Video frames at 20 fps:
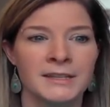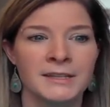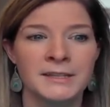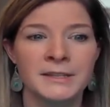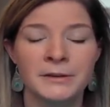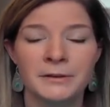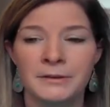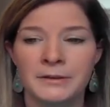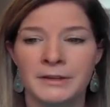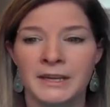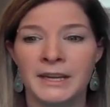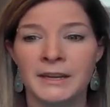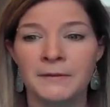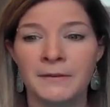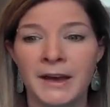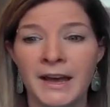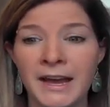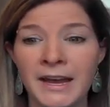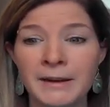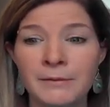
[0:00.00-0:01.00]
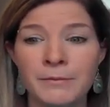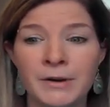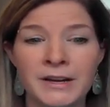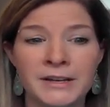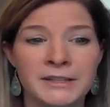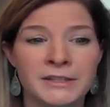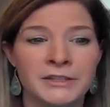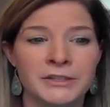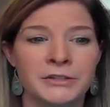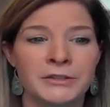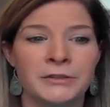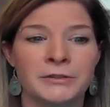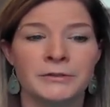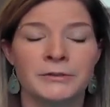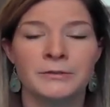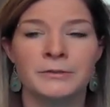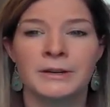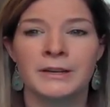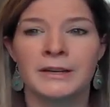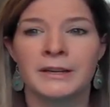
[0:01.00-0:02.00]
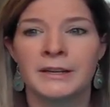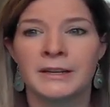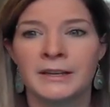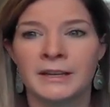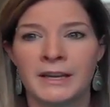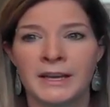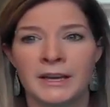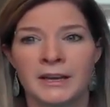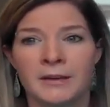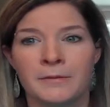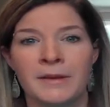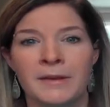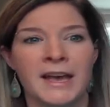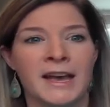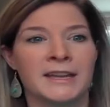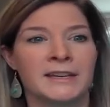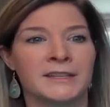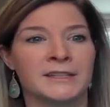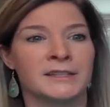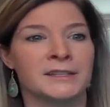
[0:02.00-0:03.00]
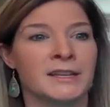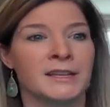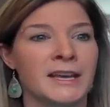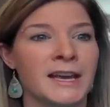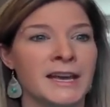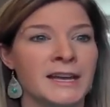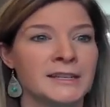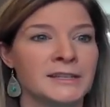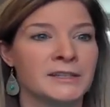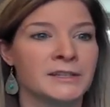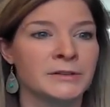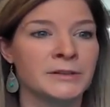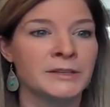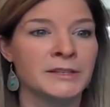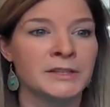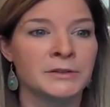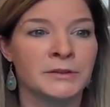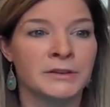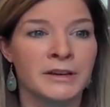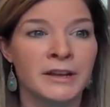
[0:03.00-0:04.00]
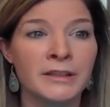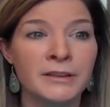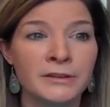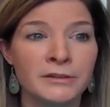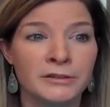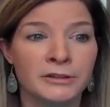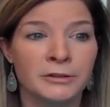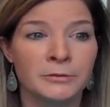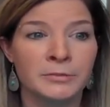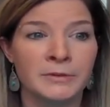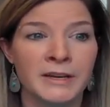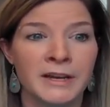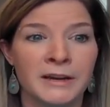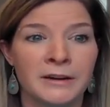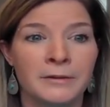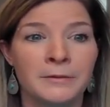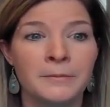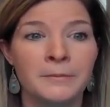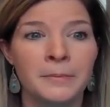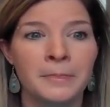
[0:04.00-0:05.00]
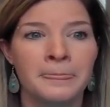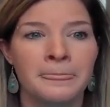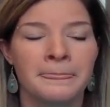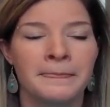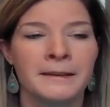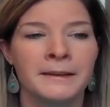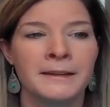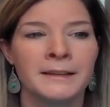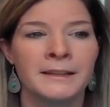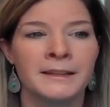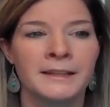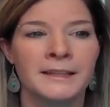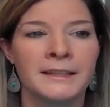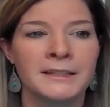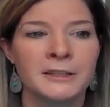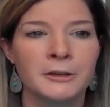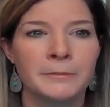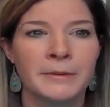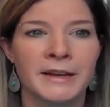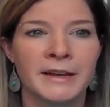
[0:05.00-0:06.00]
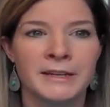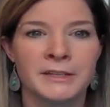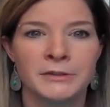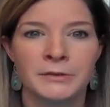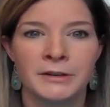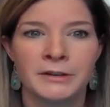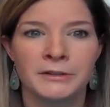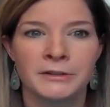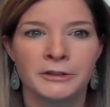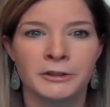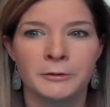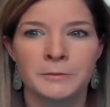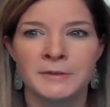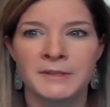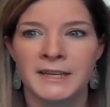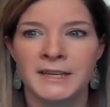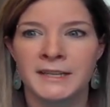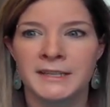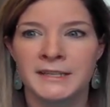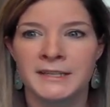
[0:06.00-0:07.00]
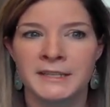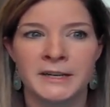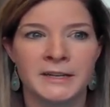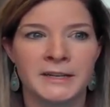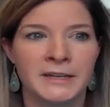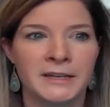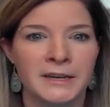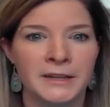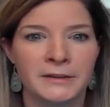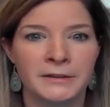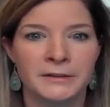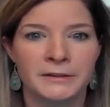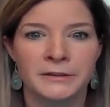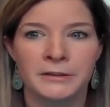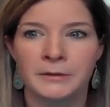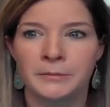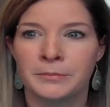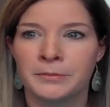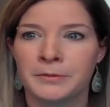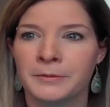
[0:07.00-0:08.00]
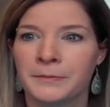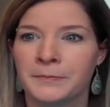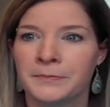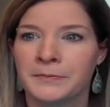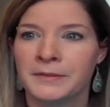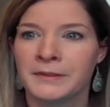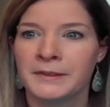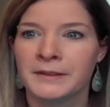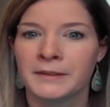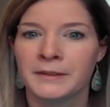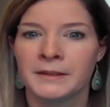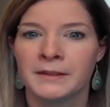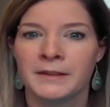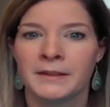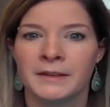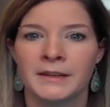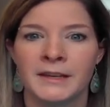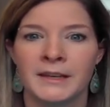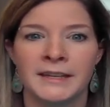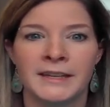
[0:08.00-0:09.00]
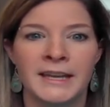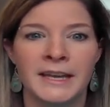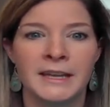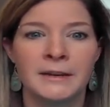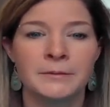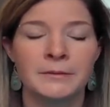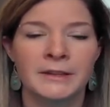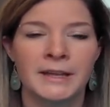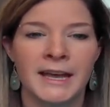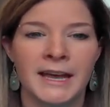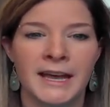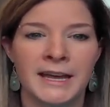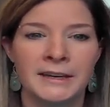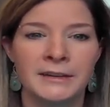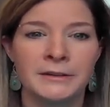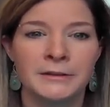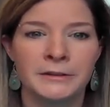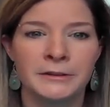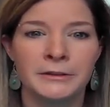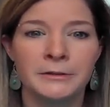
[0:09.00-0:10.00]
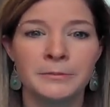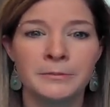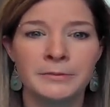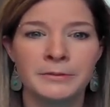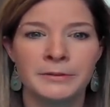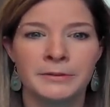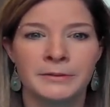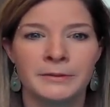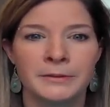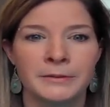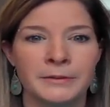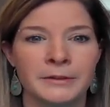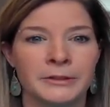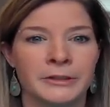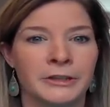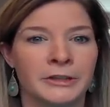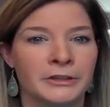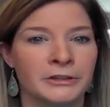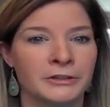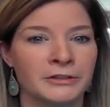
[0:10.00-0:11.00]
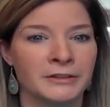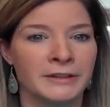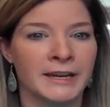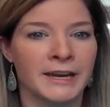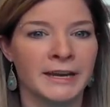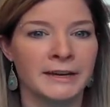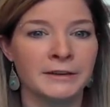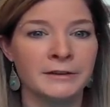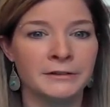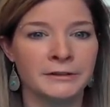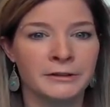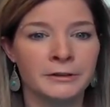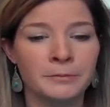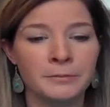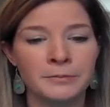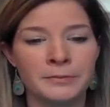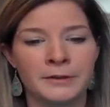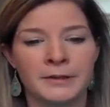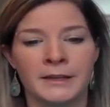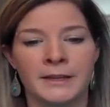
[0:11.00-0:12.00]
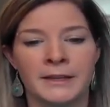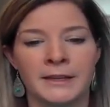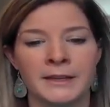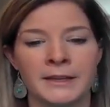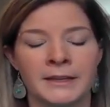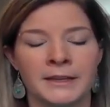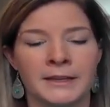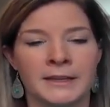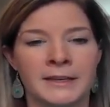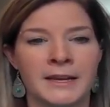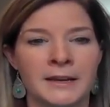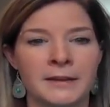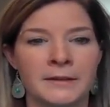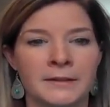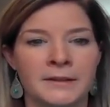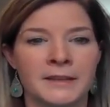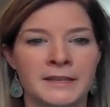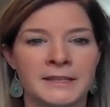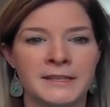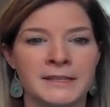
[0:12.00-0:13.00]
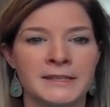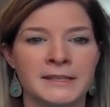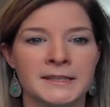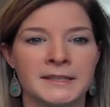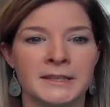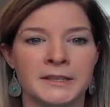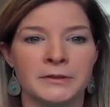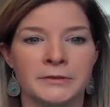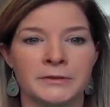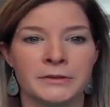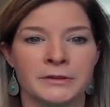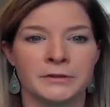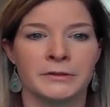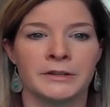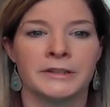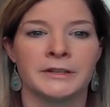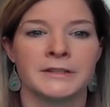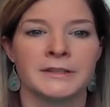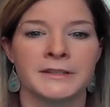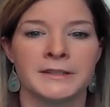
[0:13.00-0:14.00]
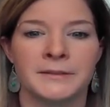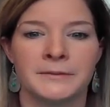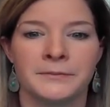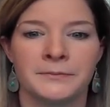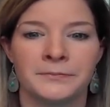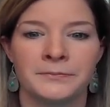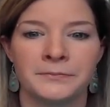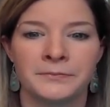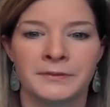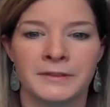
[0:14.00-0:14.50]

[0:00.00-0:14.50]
So if I want to add students to another group now, let's go back to our groups and start another group. Again, we'll add a group. We're going to create a group. Now this is the unicorns.